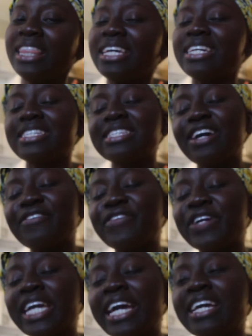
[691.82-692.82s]
Let us not
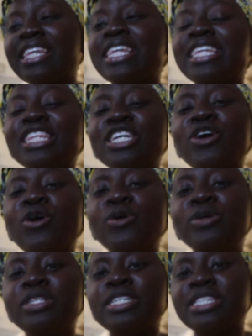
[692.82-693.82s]
forget that the
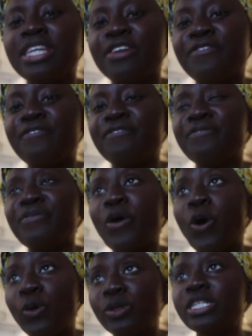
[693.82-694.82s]

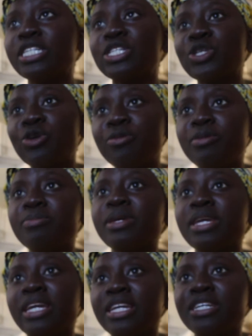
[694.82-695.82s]
oldest human
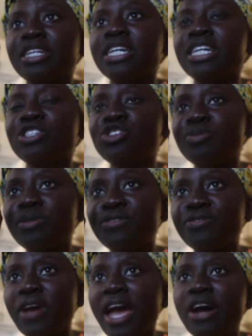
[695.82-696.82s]
being to be
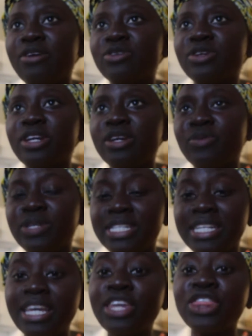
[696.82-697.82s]
found was
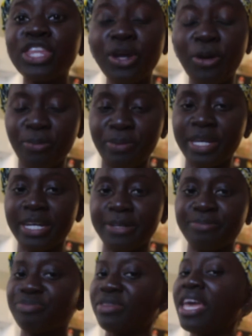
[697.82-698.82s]
in Ethiopia,
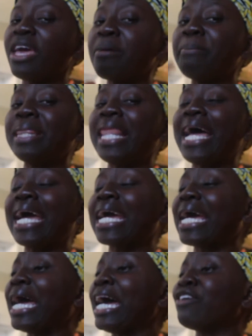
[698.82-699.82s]
a black
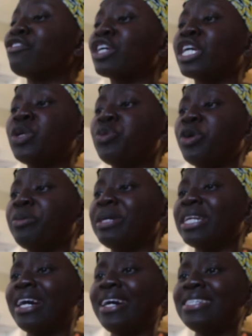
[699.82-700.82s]
African
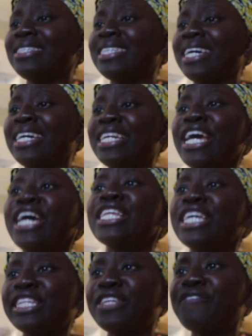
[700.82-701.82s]
woman. God
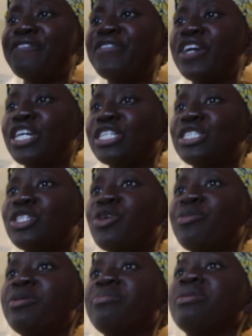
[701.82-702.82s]
said that the first
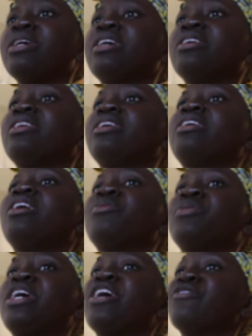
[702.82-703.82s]
human being that
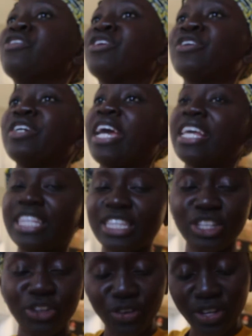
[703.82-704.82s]
God would ever create, that
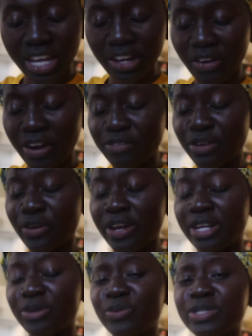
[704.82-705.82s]
the creator ever
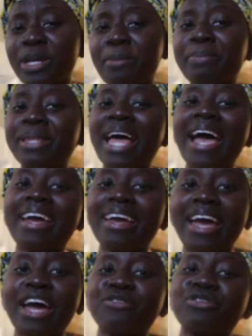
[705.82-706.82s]
created, was a black
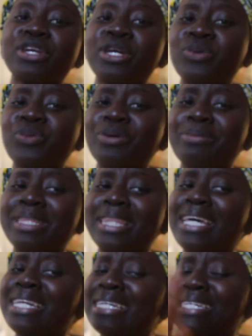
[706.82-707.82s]
African woman.
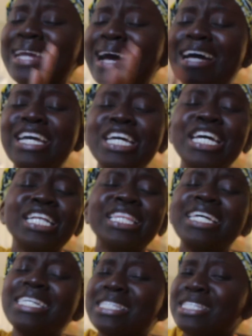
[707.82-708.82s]
Let
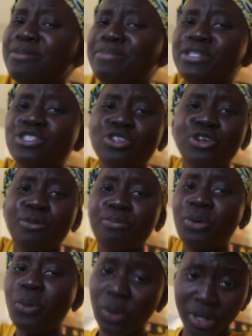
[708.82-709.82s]
it seep into your
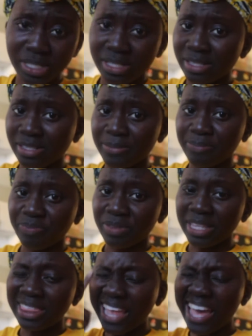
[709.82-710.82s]
pores.
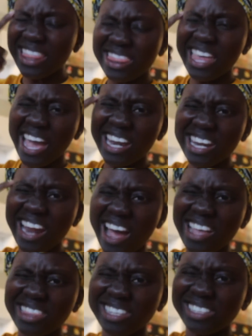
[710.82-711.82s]
Let that
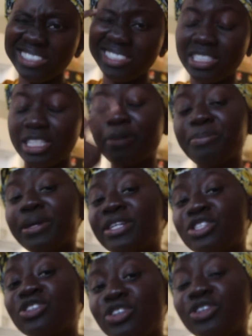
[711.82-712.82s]
knowledge seep
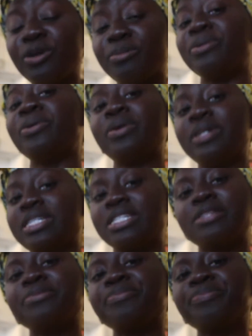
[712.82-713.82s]
into your
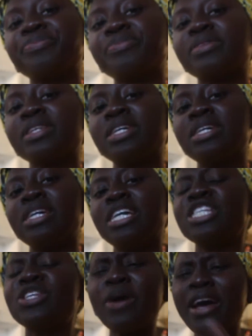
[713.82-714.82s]
pores.
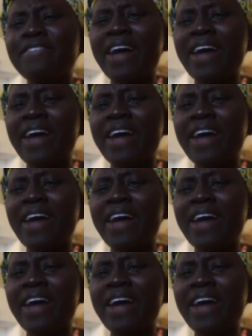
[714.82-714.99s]
So